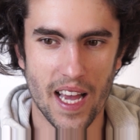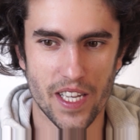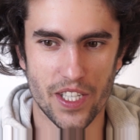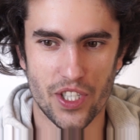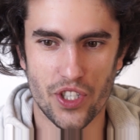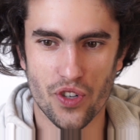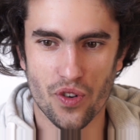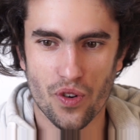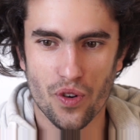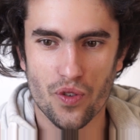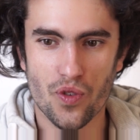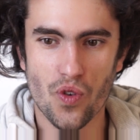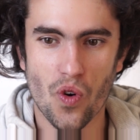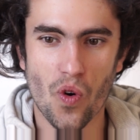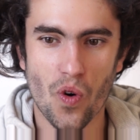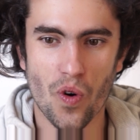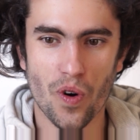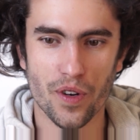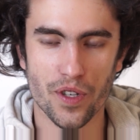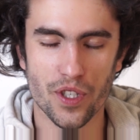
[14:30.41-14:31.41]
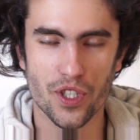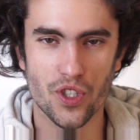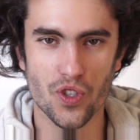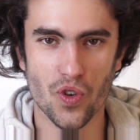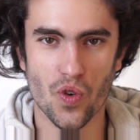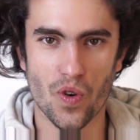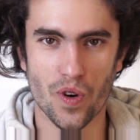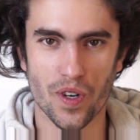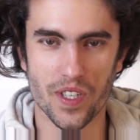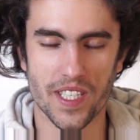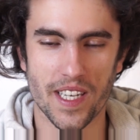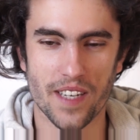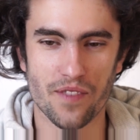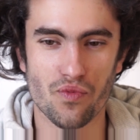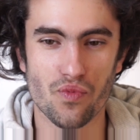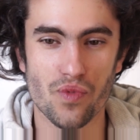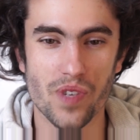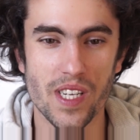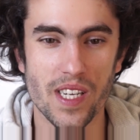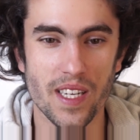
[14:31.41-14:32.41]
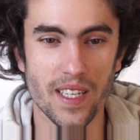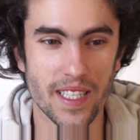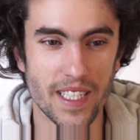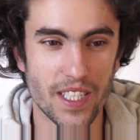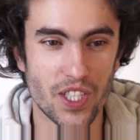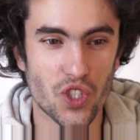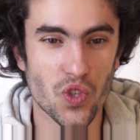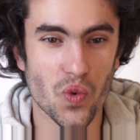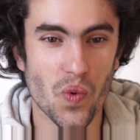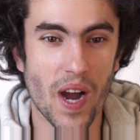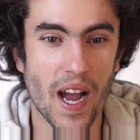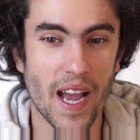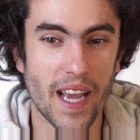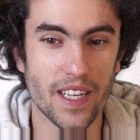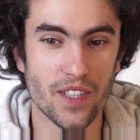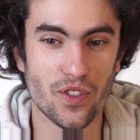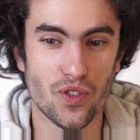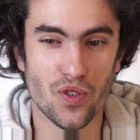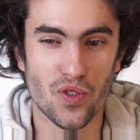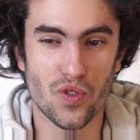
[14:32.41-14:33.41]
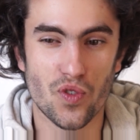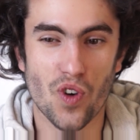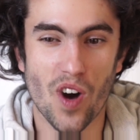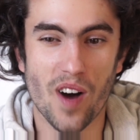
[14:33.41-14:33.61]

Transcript: as your core source and really trying to